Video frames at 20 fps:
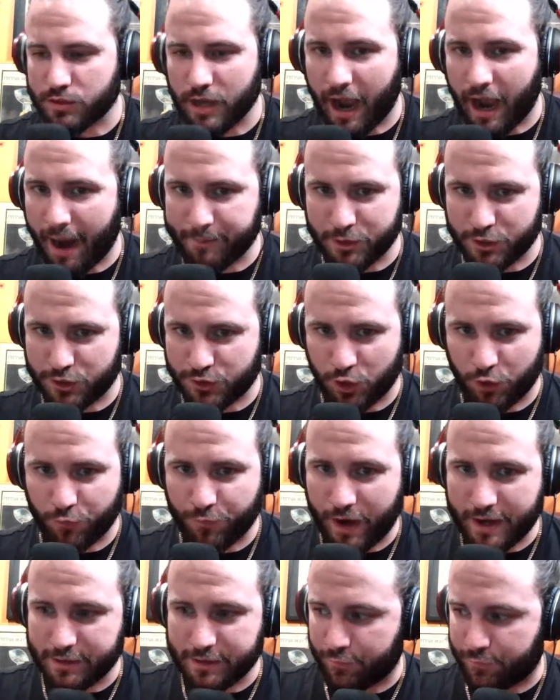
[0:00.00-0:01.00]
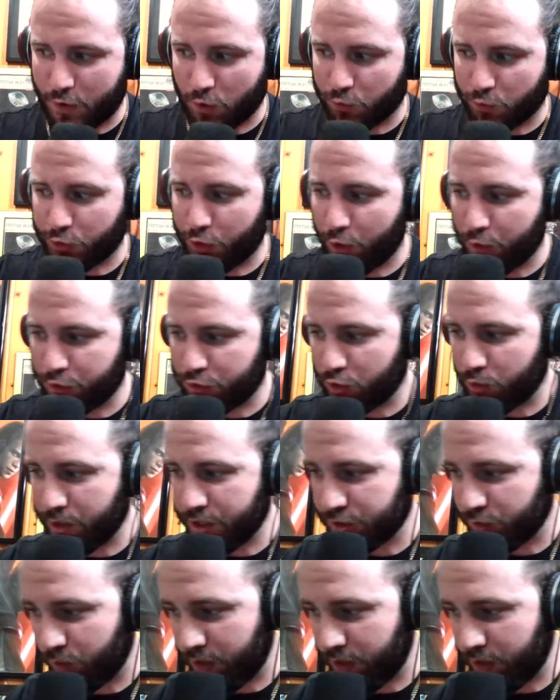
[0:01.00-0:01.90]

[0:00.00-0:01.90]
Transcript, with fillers: time to survey the field or go through his